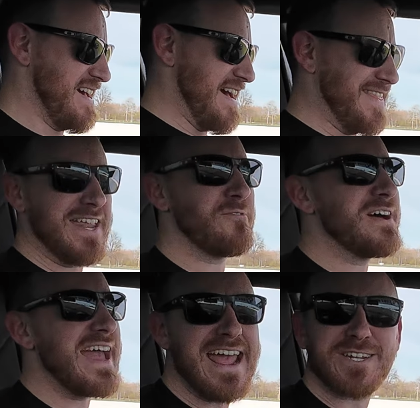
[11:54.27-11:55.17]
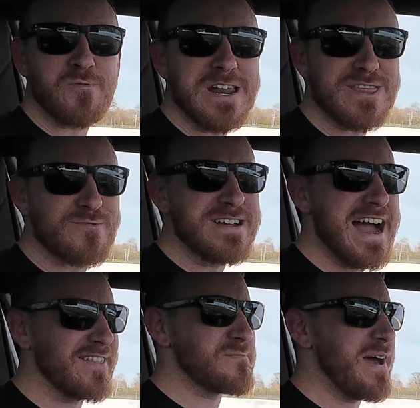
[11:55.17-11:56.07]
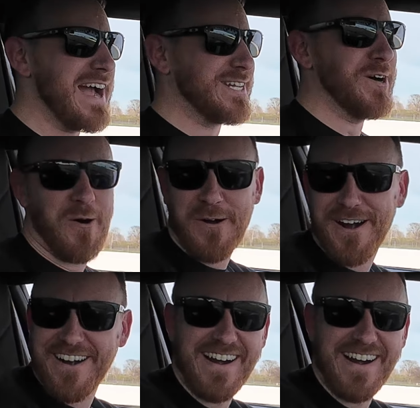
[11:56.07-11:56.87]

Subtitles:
and then it went 823 out the back door.